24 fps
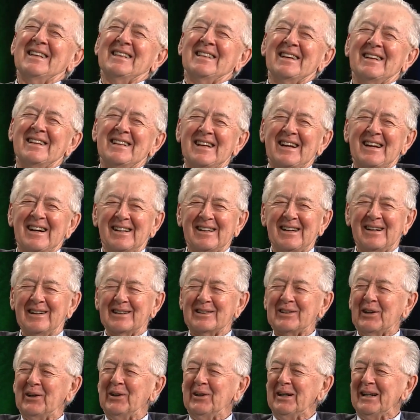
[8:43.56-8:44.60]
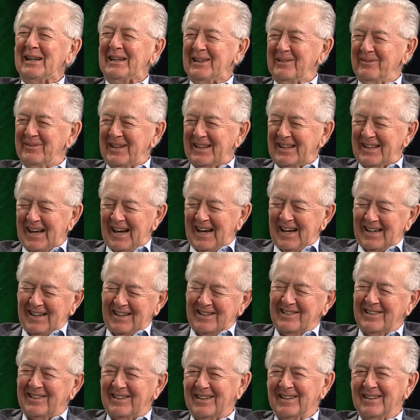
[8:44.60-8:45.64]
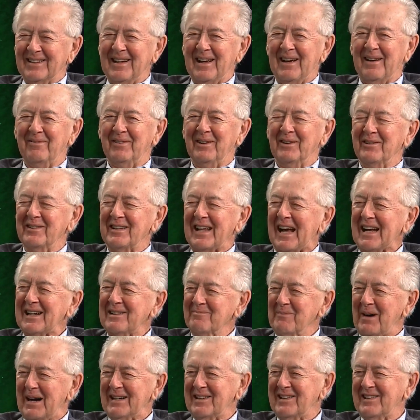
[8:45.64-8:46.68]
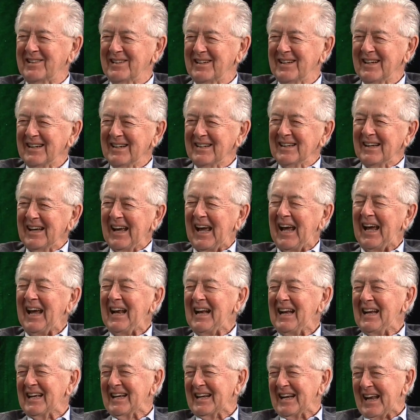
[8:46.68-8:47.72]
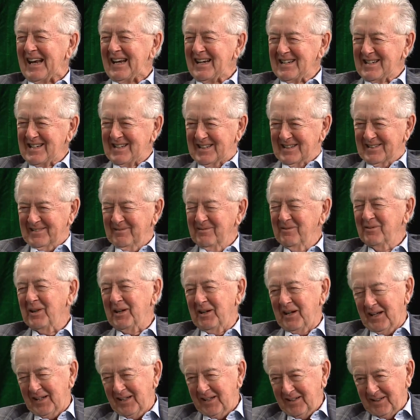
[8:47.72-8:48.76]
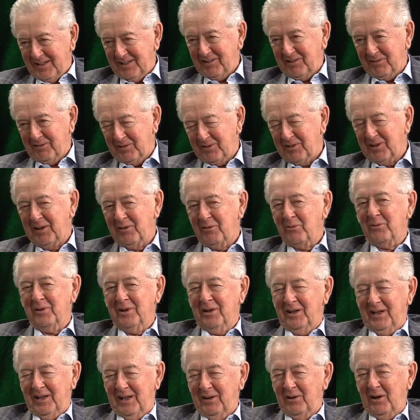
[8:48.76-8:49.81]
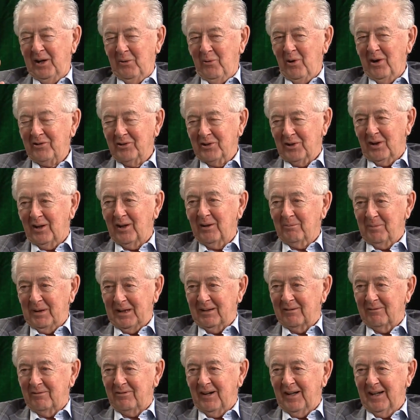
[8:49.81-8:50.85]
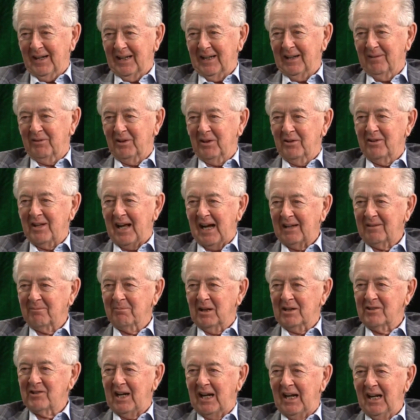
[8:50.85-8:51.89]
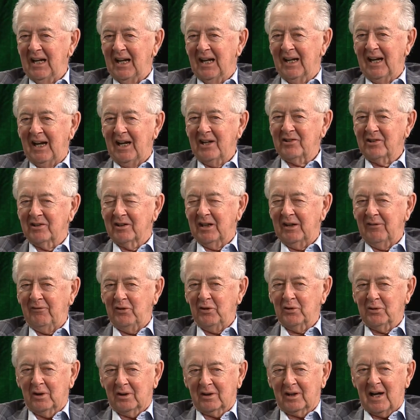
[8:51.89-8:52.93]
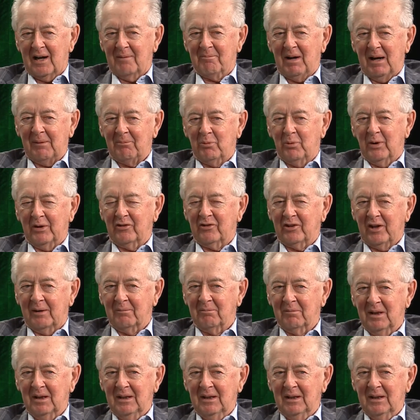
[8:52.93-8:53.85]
the alternative to that is if there's that much alienation, and this was it, he wasn't all being funny. If there's that much alienation, if you could come up with some